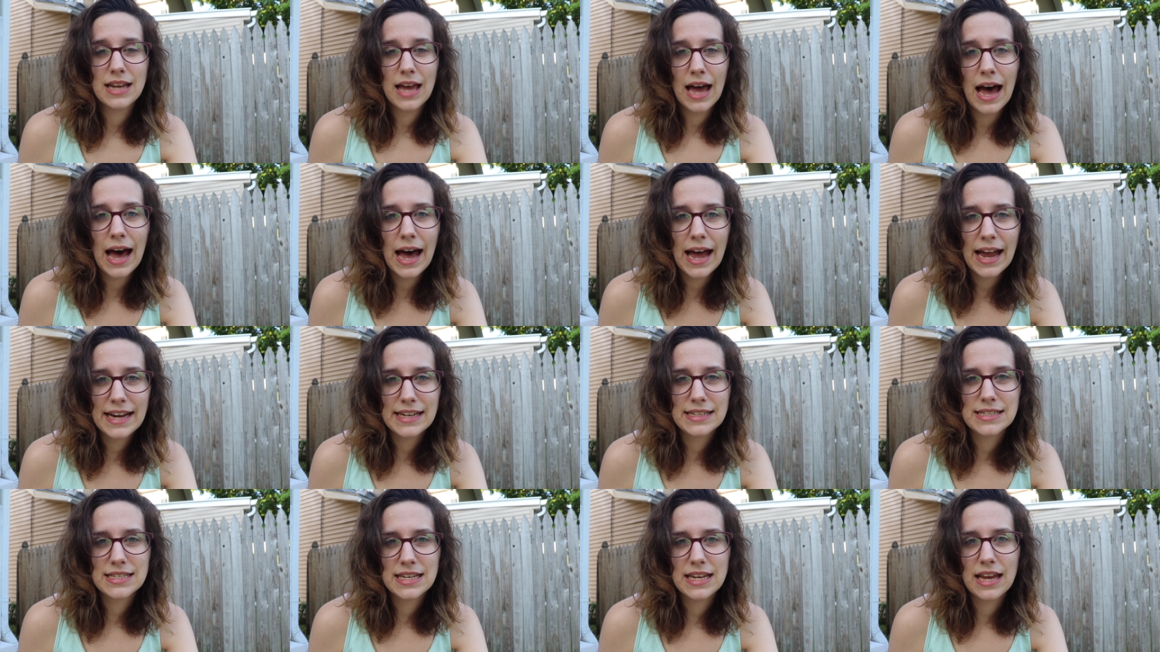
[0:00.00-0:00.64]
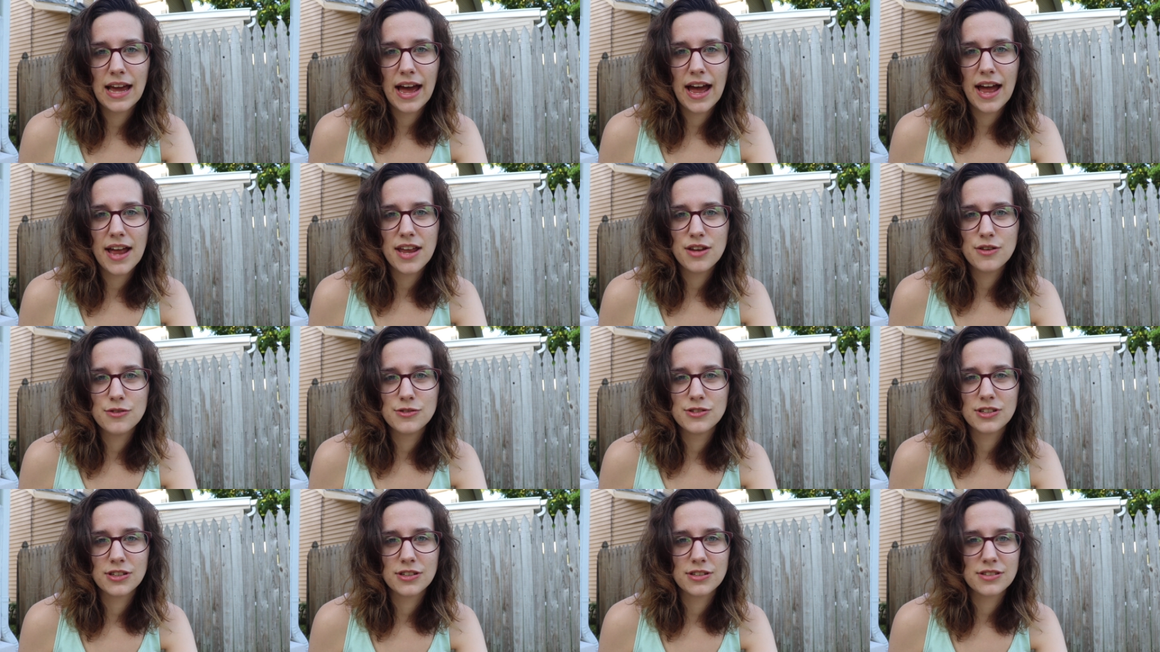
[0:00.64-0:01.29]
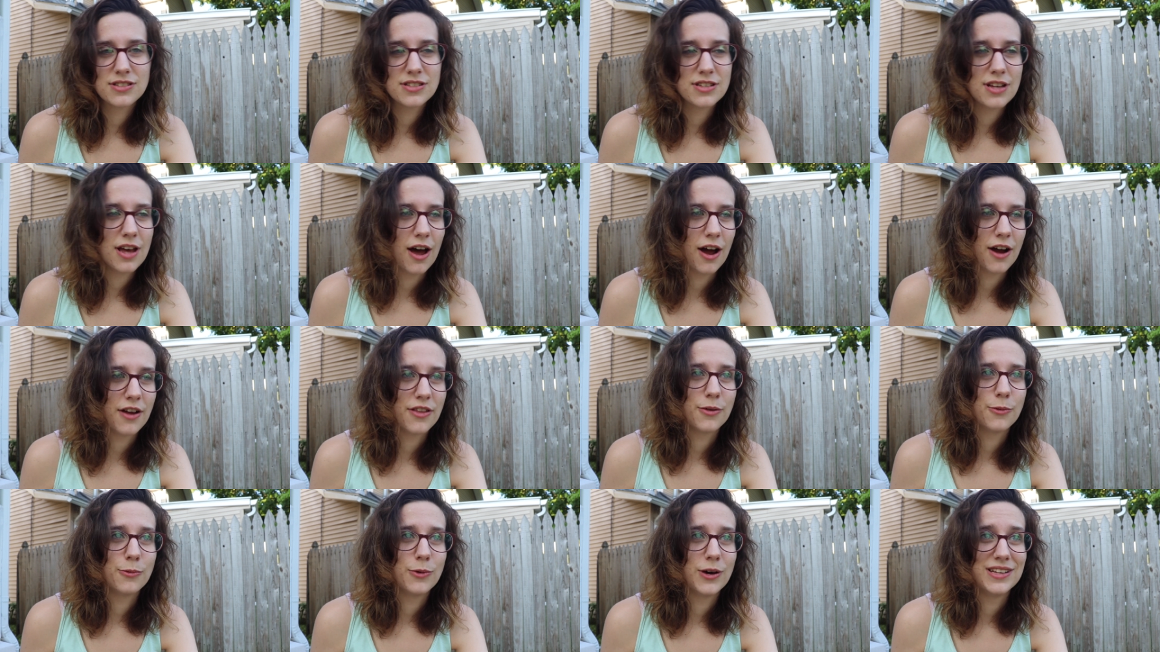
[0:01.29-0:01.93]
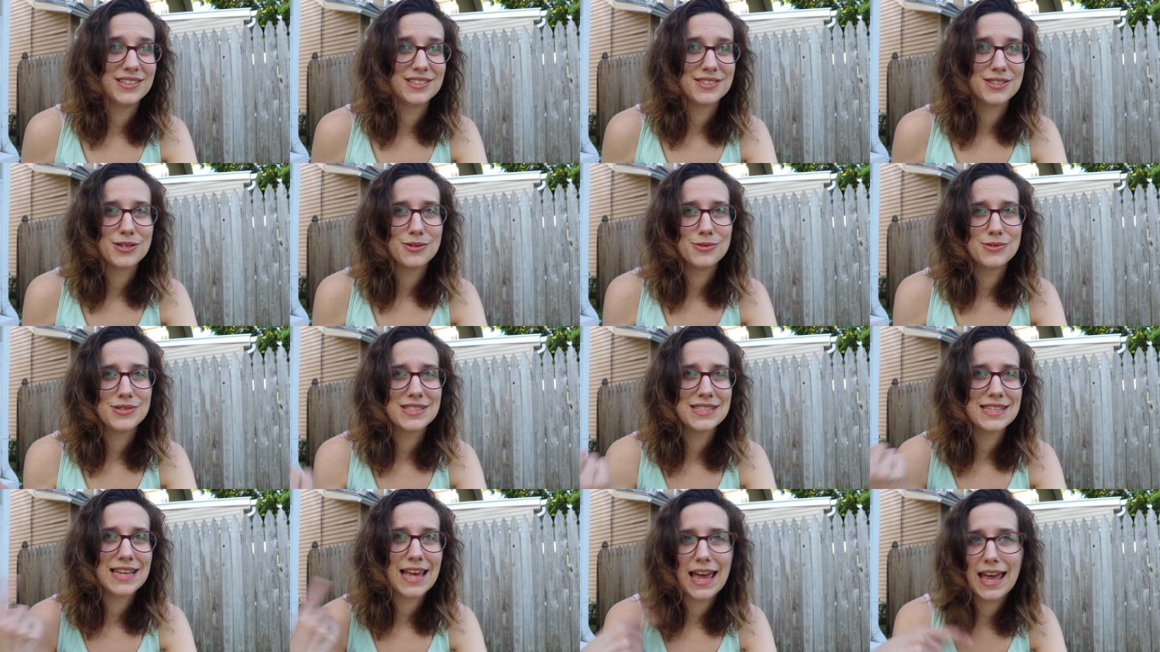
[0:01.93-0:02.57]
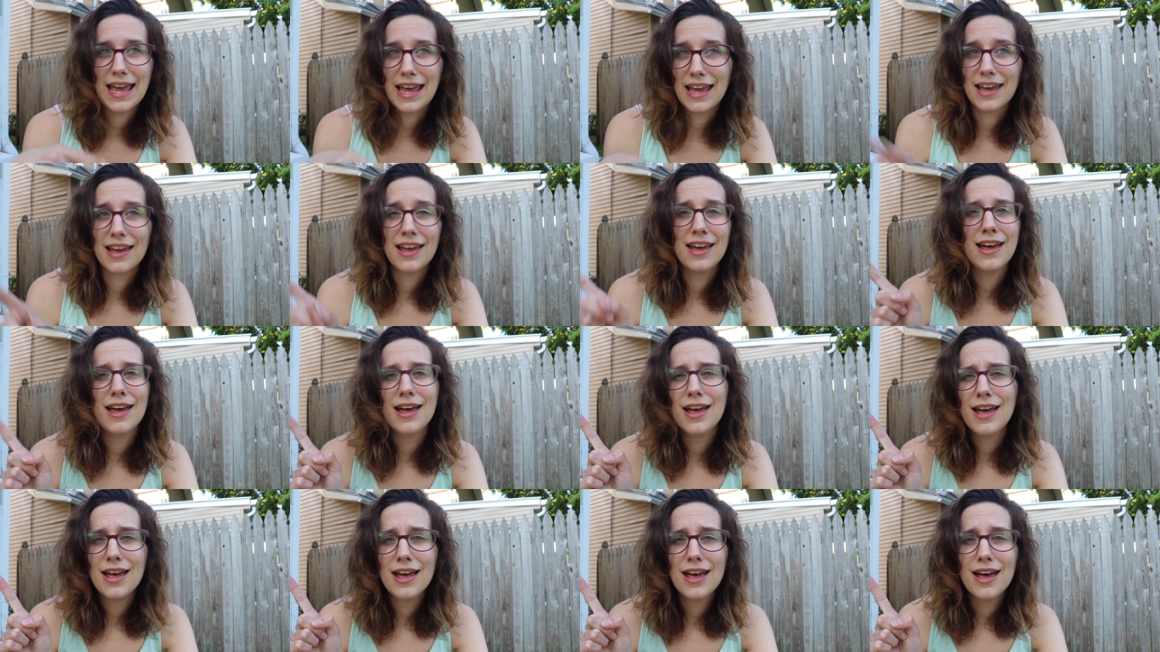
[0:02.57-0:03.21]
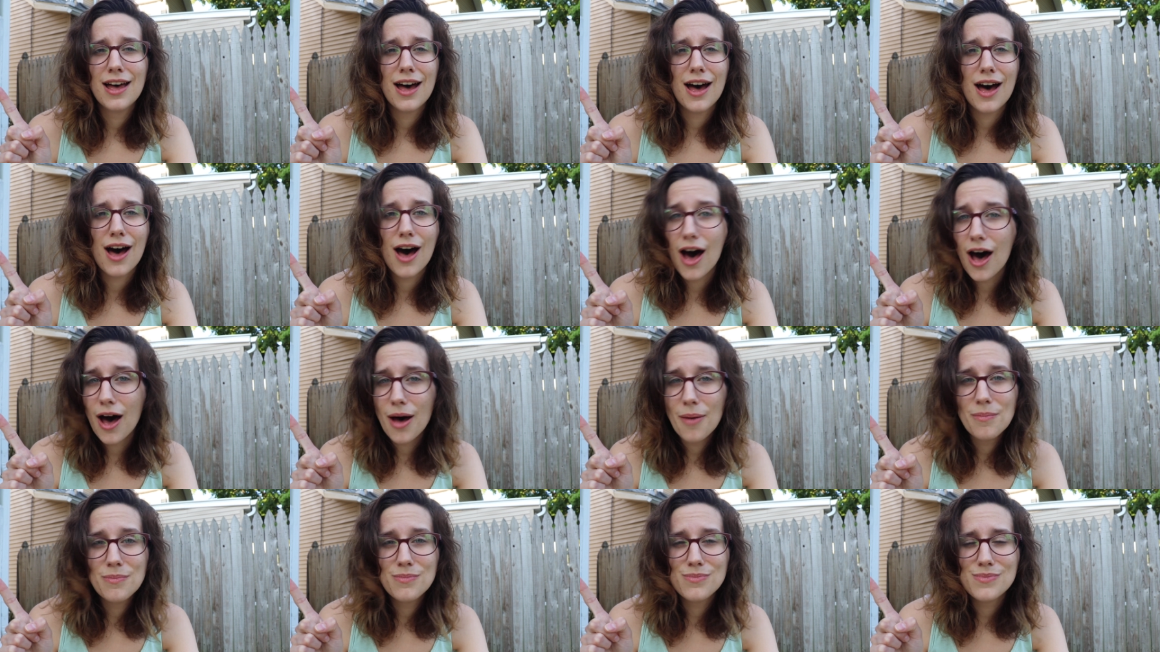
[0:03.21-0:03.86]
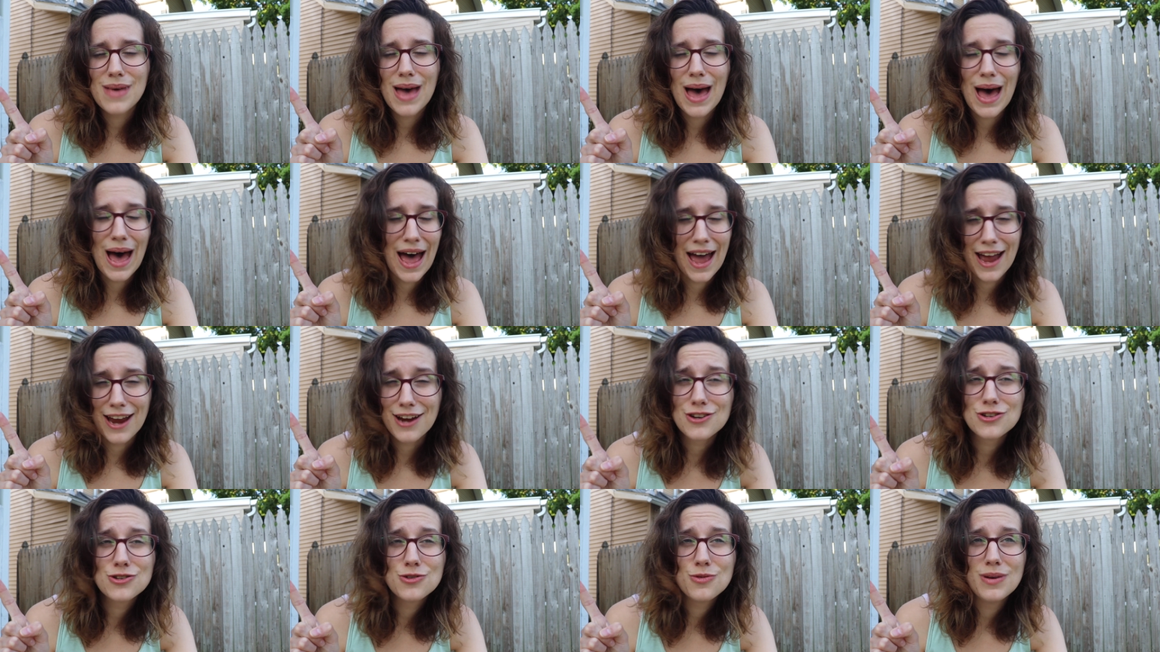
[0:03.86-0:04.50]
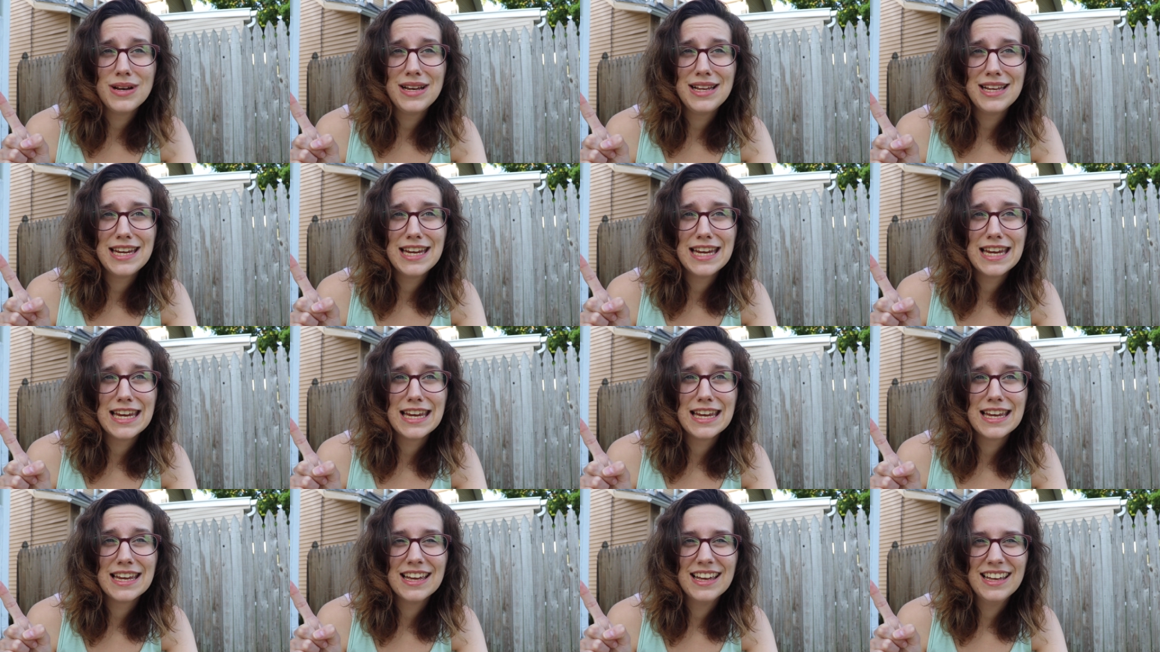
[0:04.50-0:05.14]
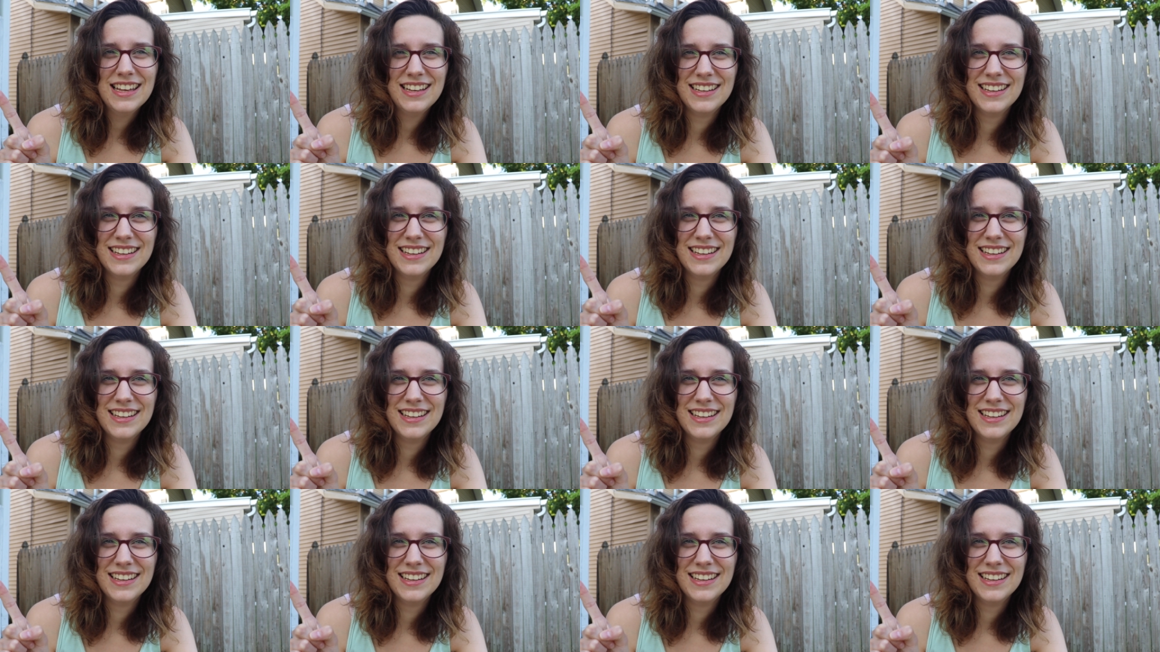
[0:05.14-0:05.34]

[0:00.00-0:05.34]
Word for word: high T I users are the ones who say, um, actually,